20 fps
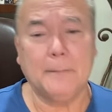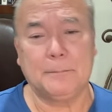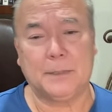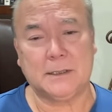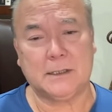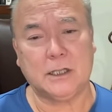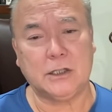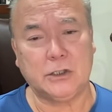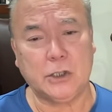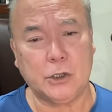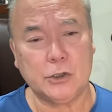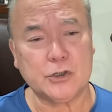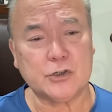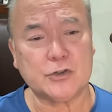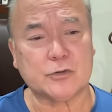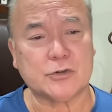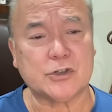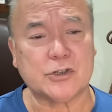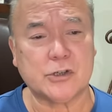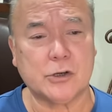But the
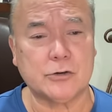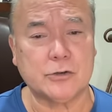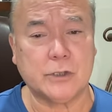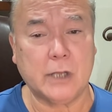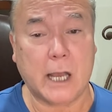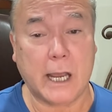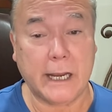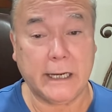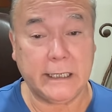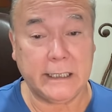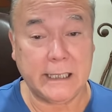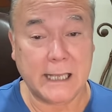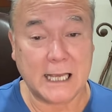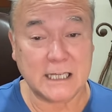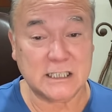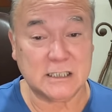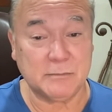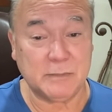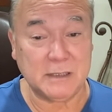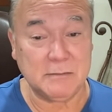dose was so tiny
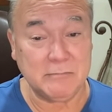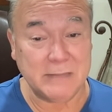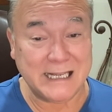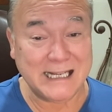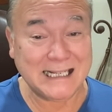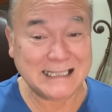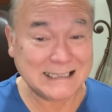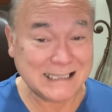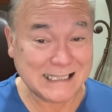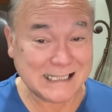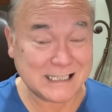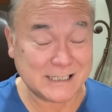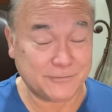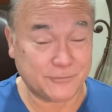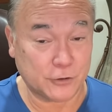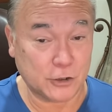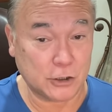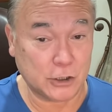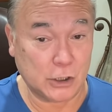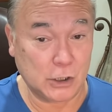as to be meaningless
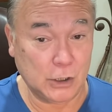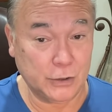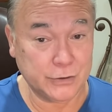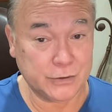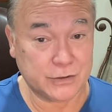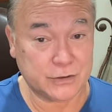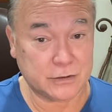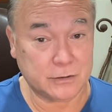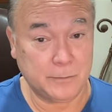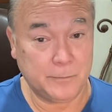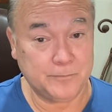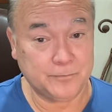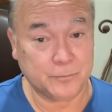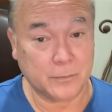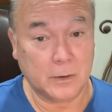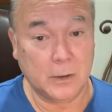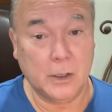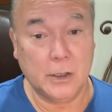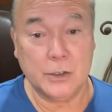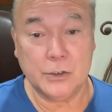for adults.
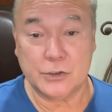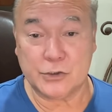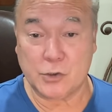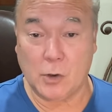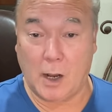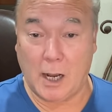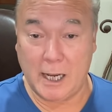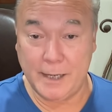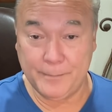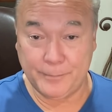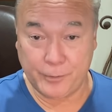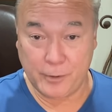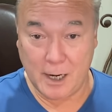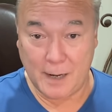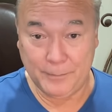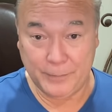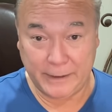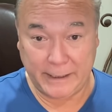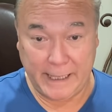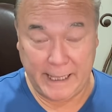So I
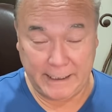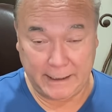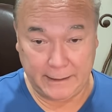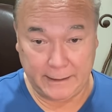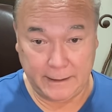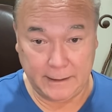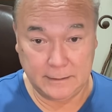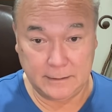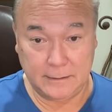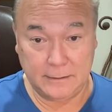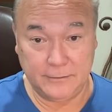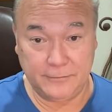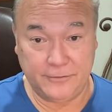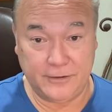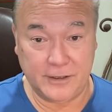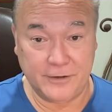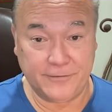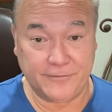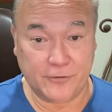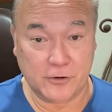propagated it
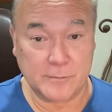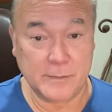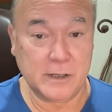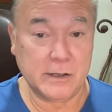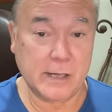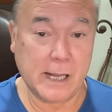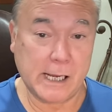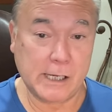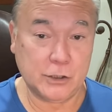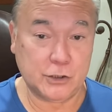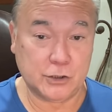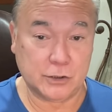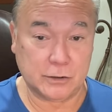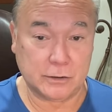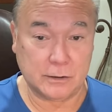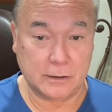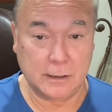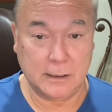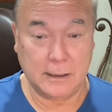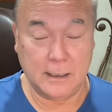via fermentation.
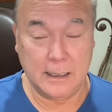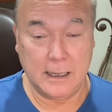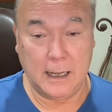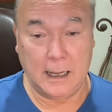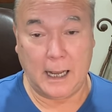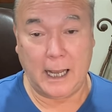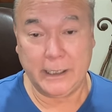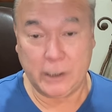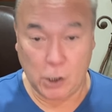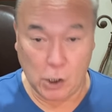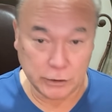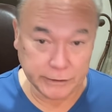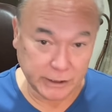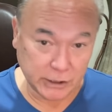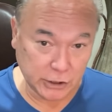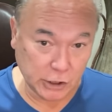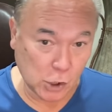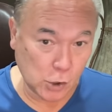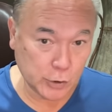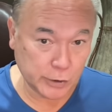I called it
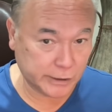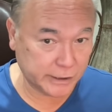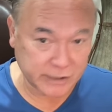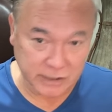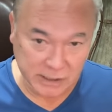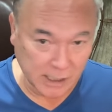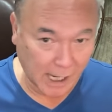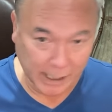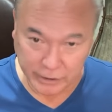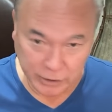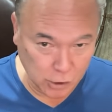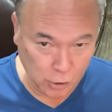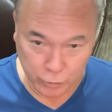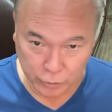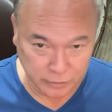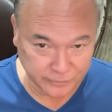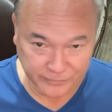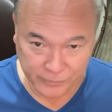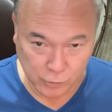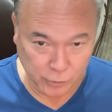yogurt. It's not
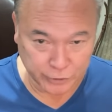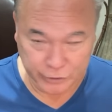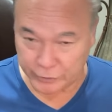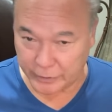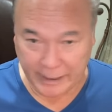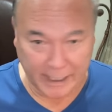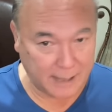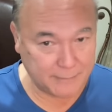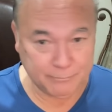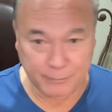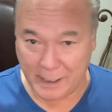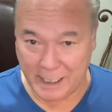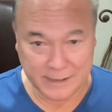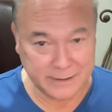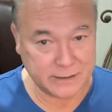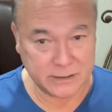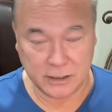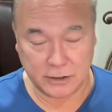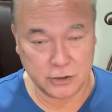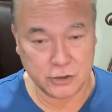yogurt, of course. You can't buy
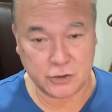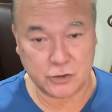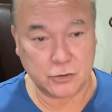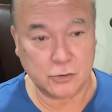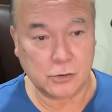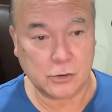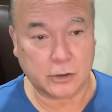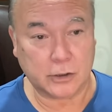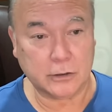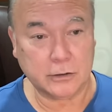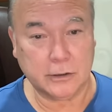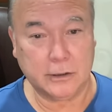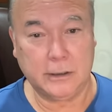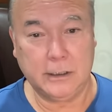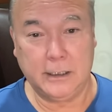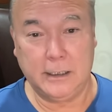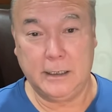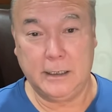this in a store.